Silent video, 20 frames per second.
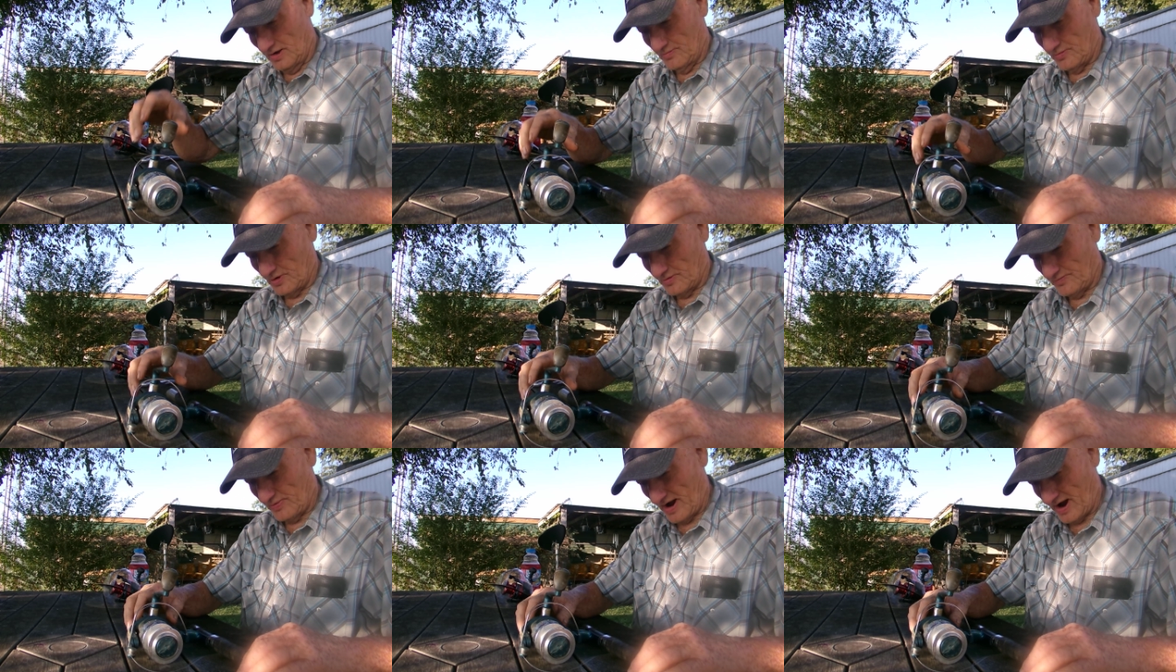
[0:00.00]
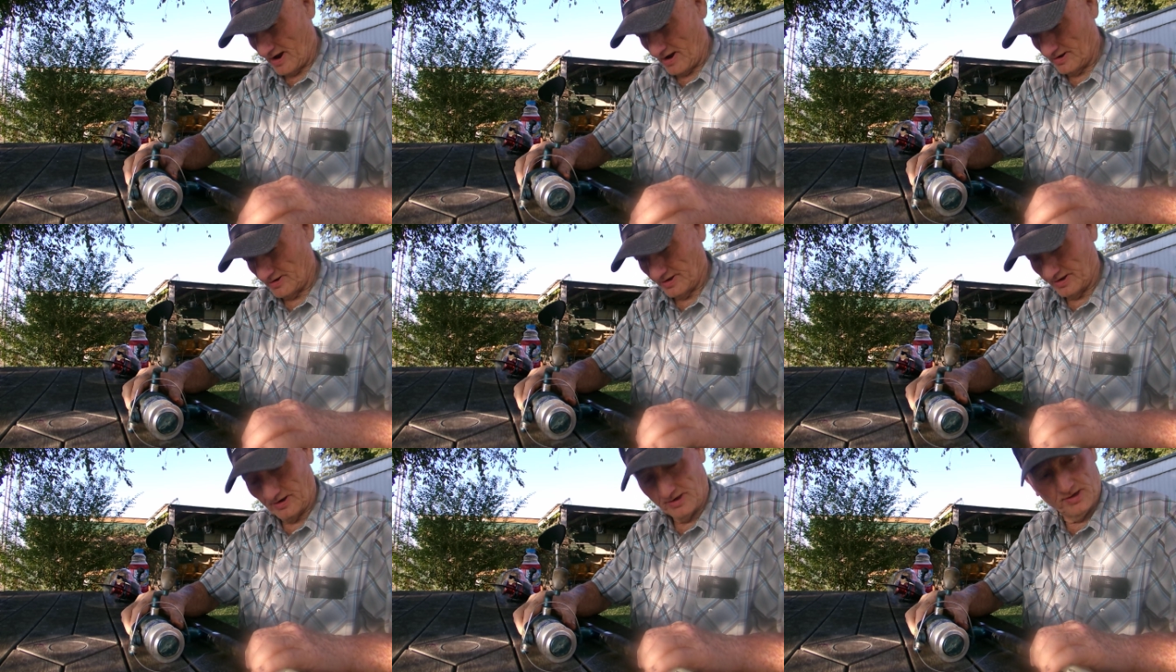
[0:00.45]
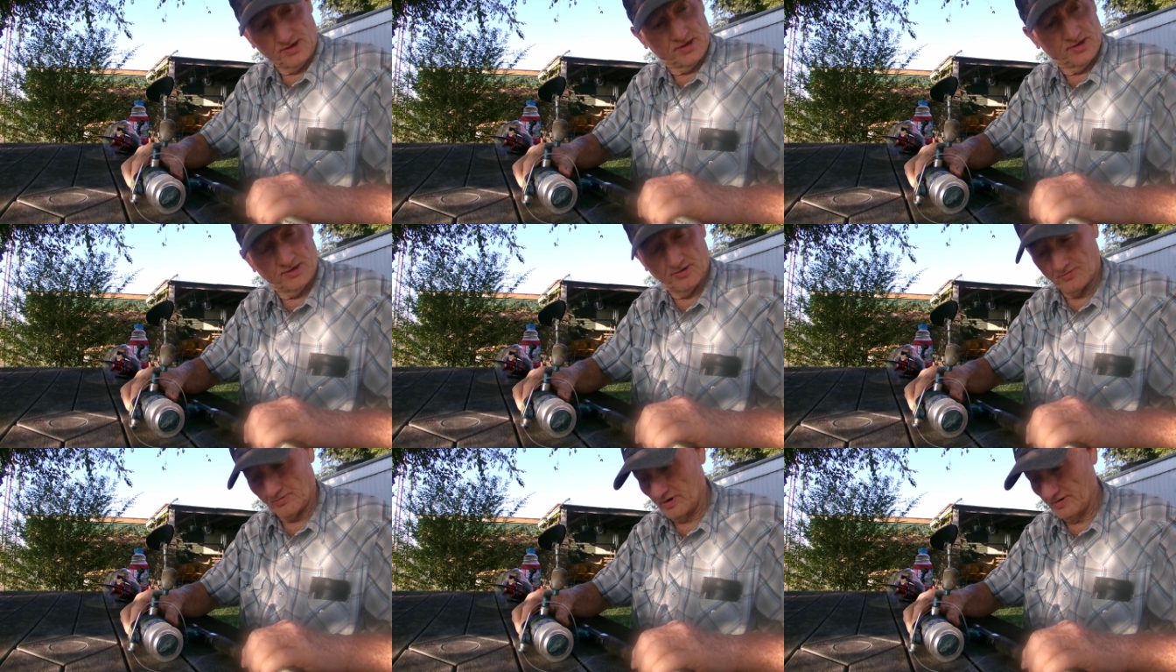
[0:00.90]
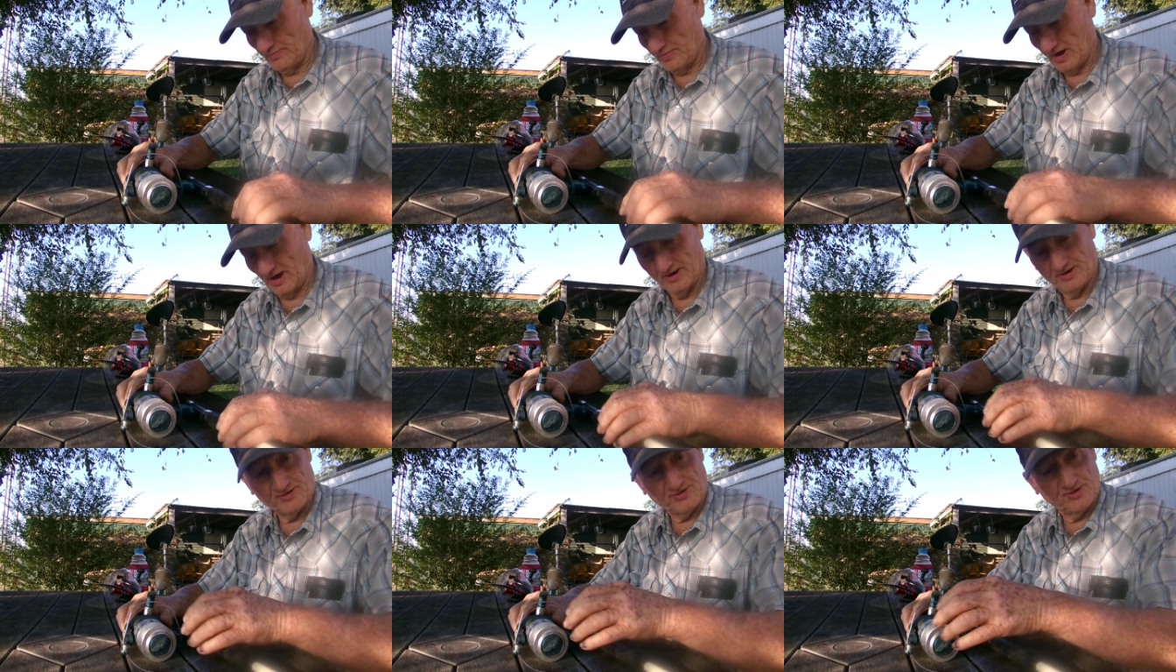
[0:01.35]
prepare to
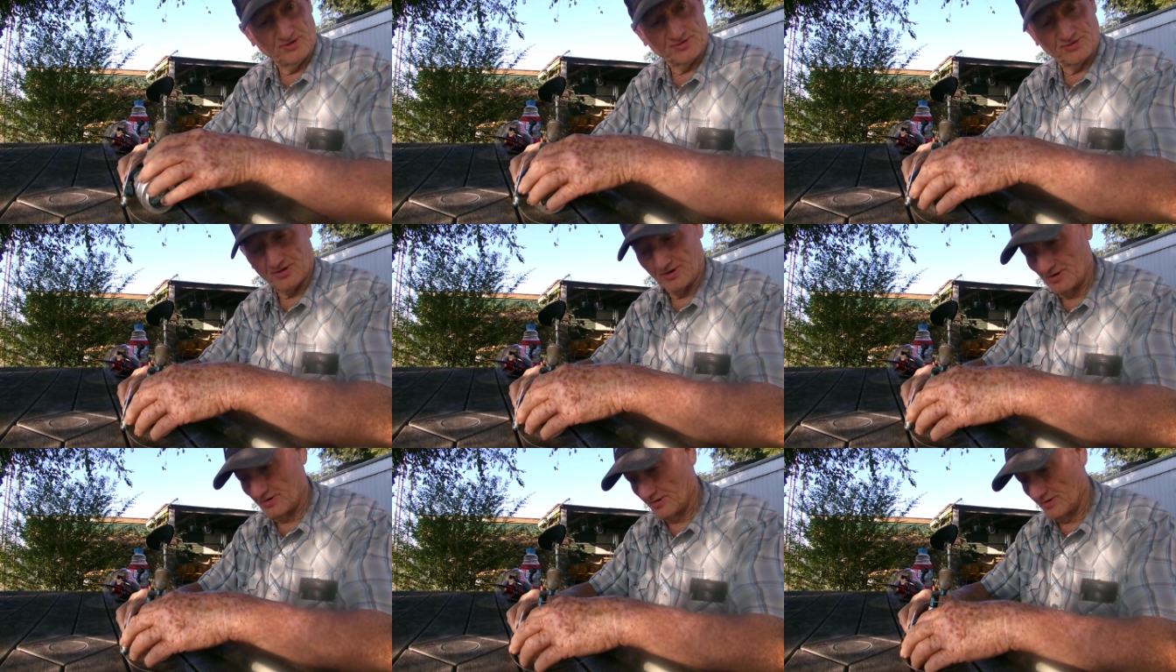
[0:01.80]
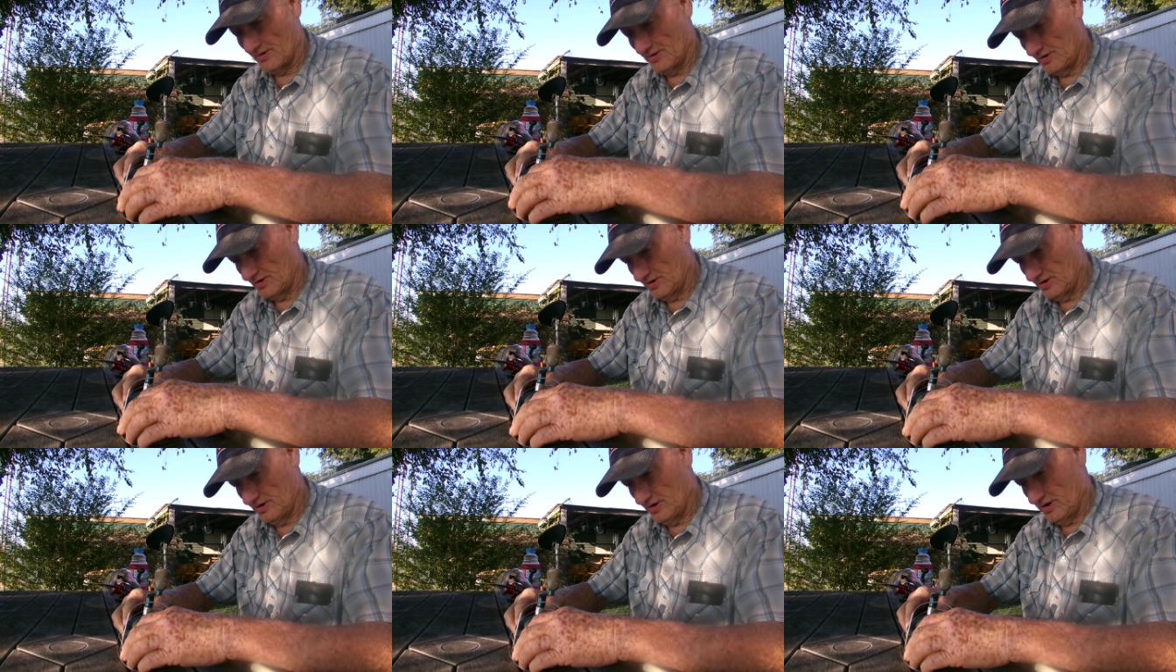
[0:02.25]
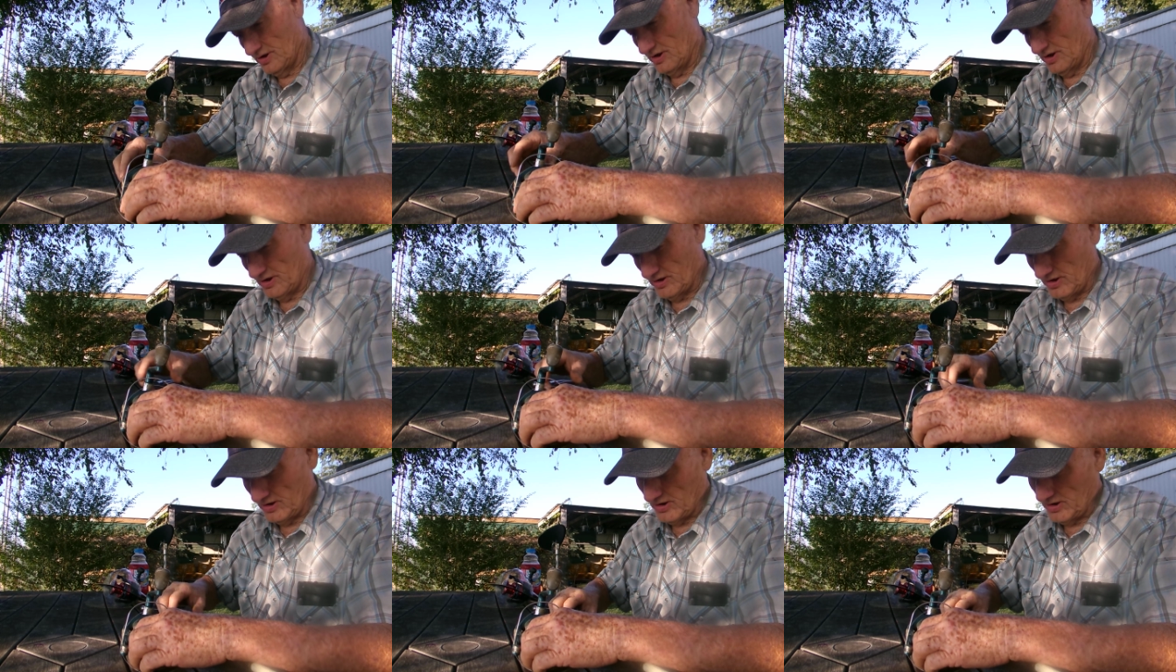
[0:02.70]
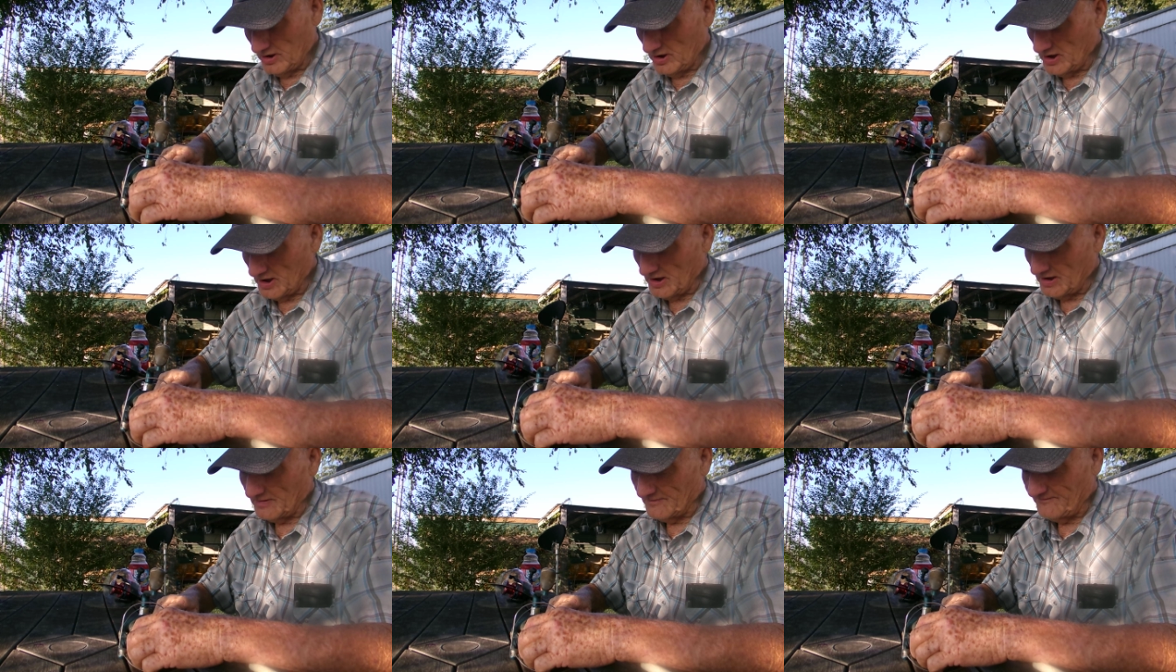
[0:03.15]
replace this here
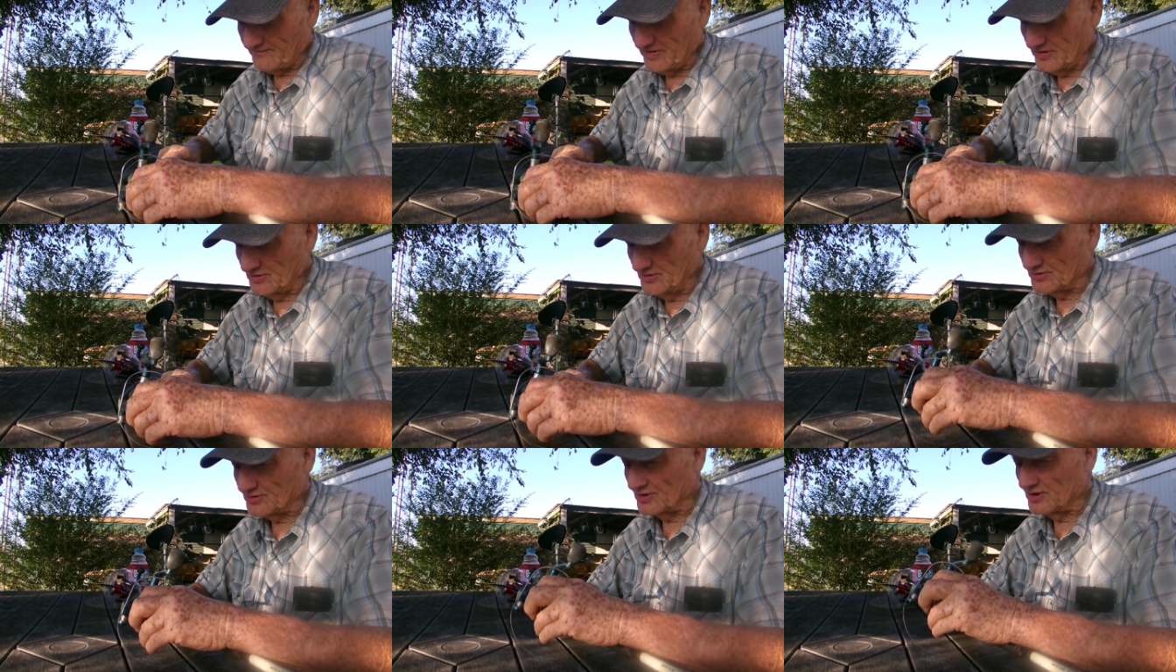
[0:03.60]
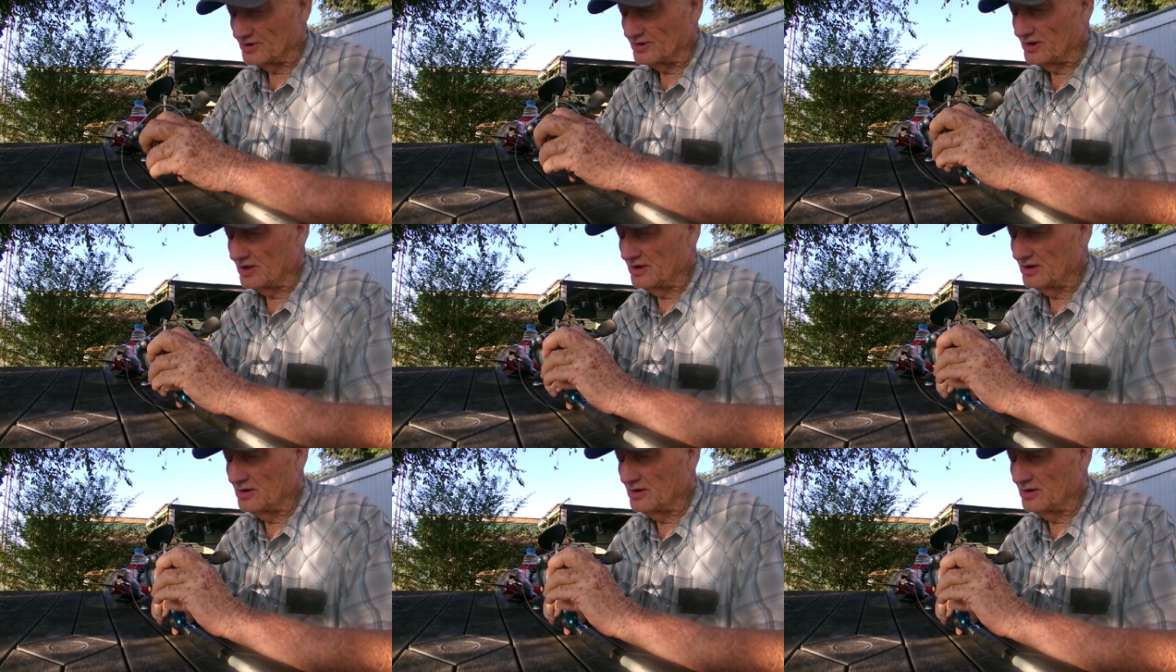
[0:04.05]
Fusion